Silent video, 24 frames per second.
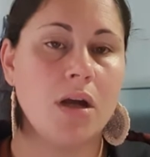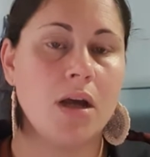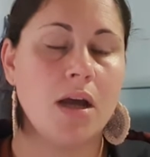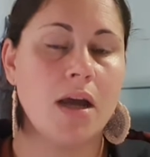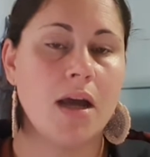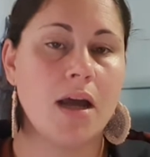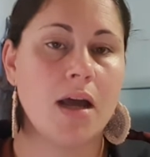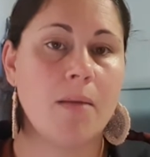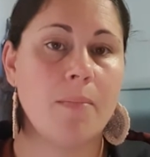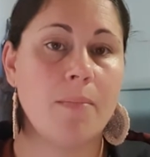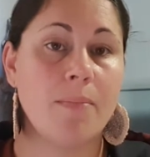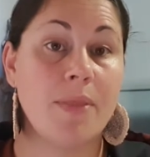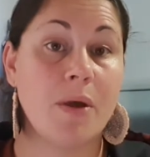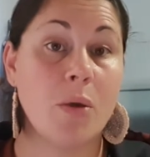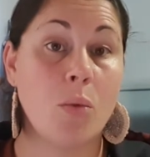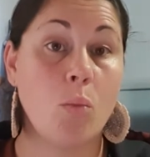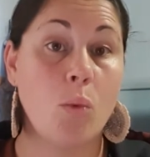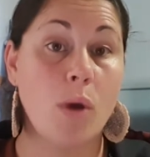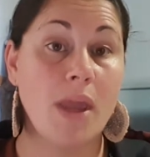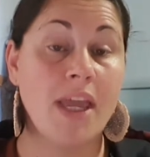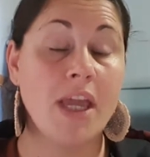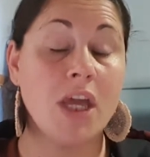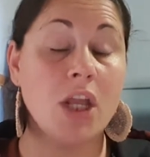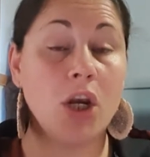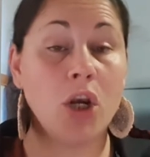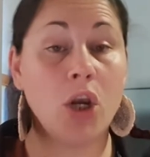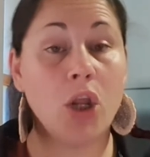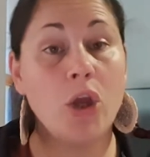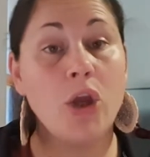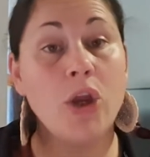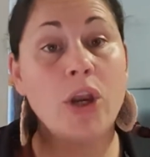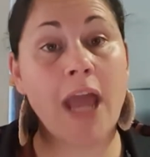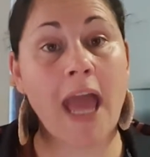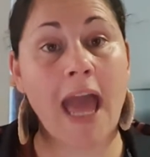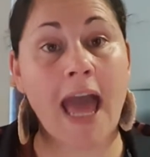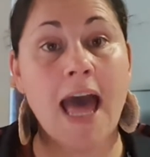that we can
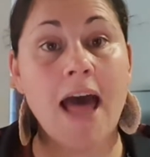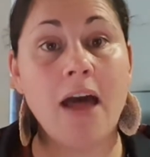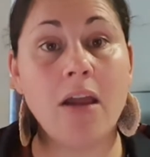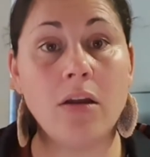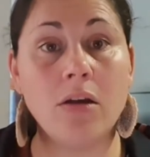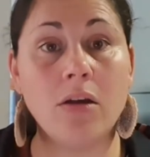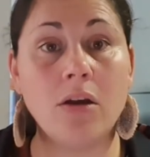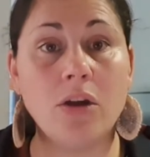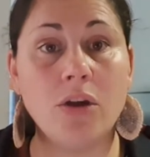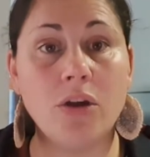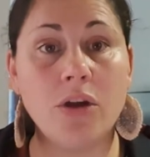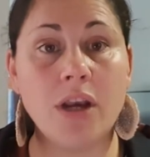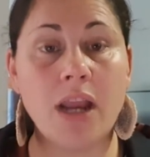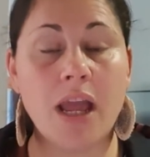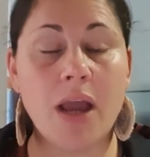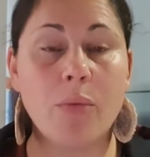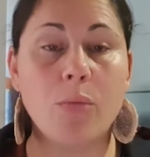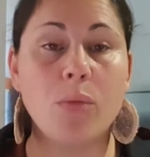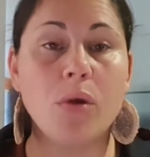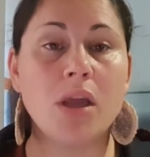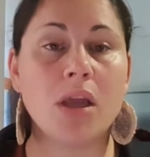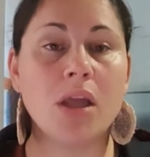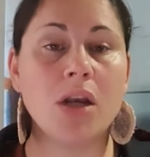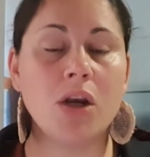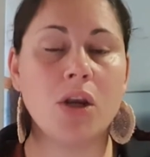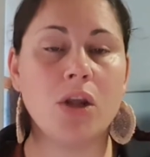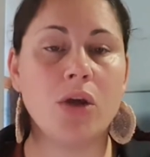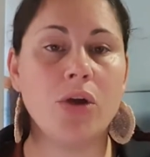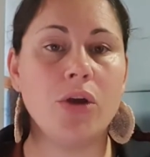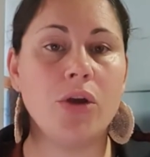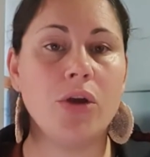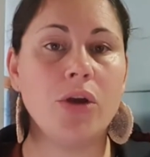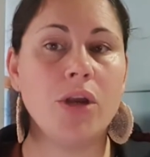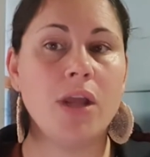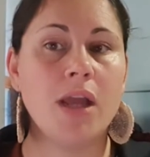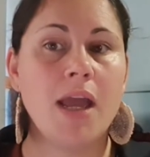learn how to learn, and we can
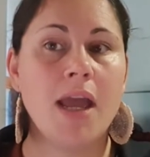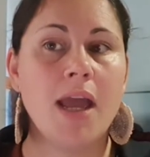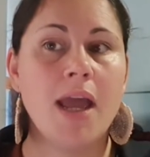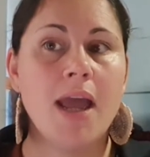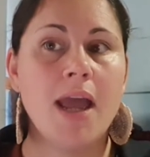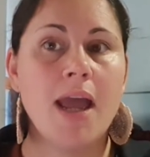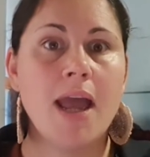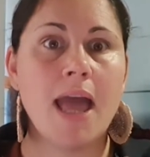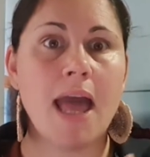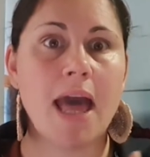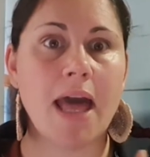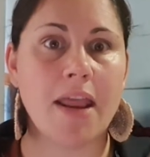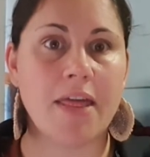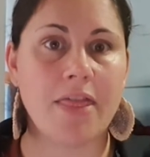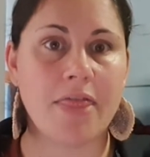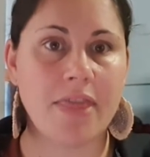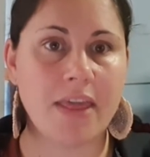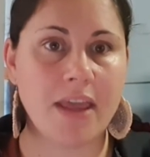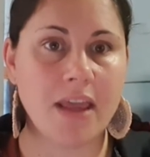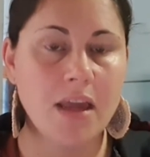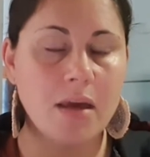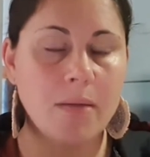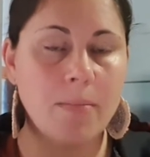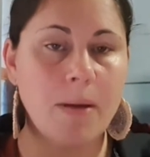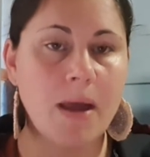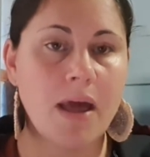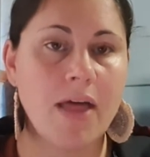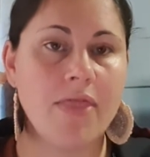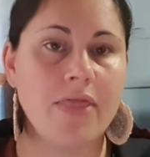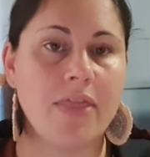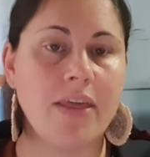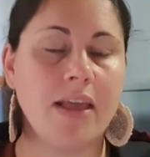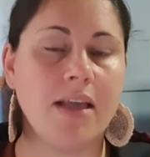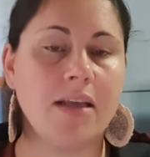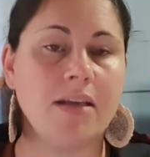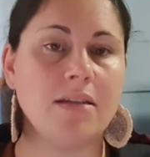learn how to think about
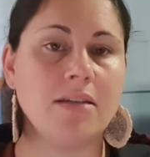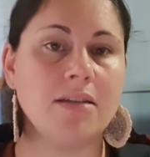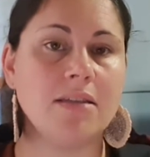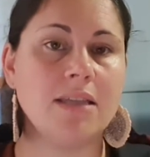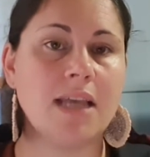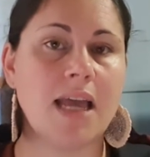things.